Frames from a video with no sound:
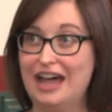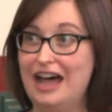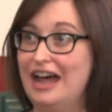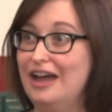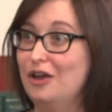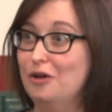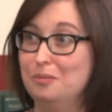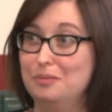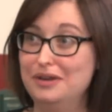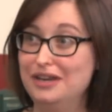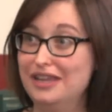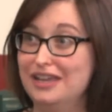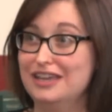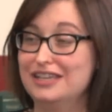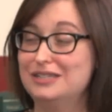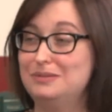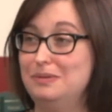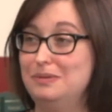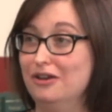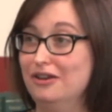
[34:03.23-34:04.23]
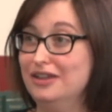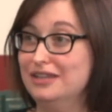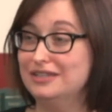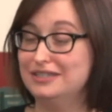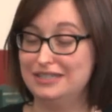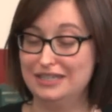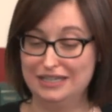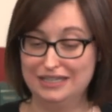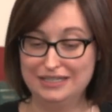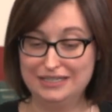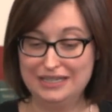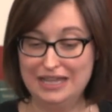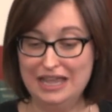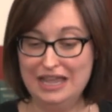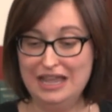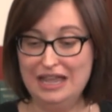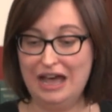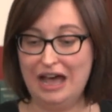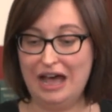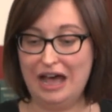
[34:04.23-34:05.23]
eye-opening experiences,
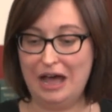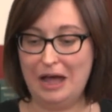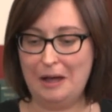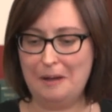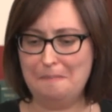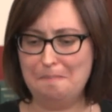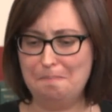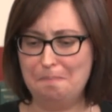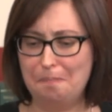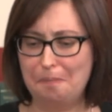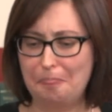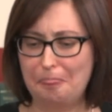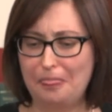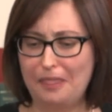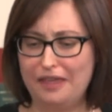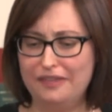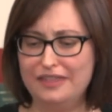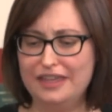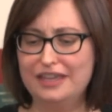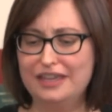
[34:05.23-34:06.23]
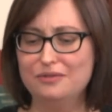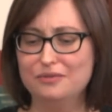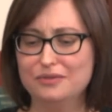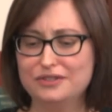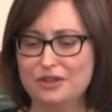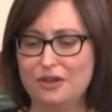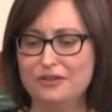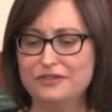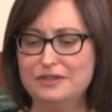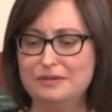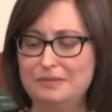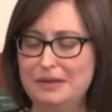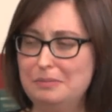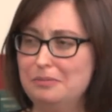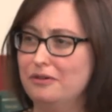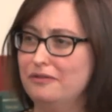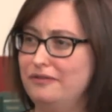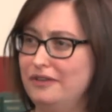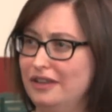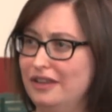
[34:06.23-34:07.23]
they can result in
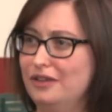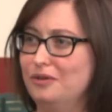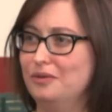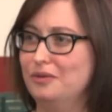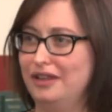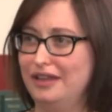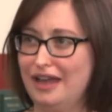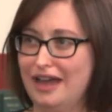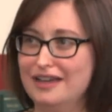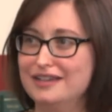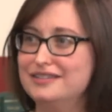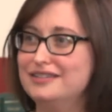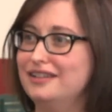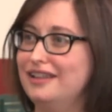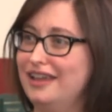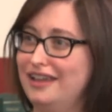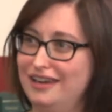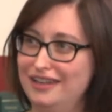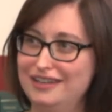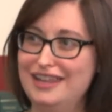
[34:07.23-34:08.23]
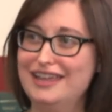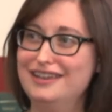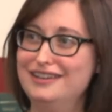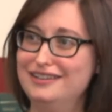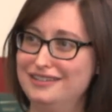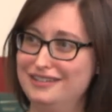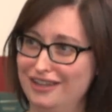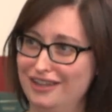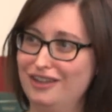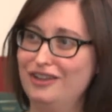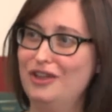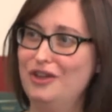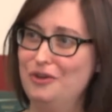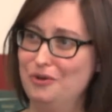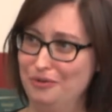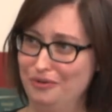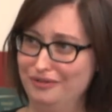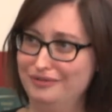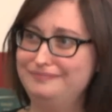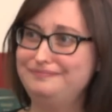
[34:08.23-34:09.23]
people feeling really isolated and
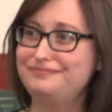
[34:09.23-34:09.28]
alone.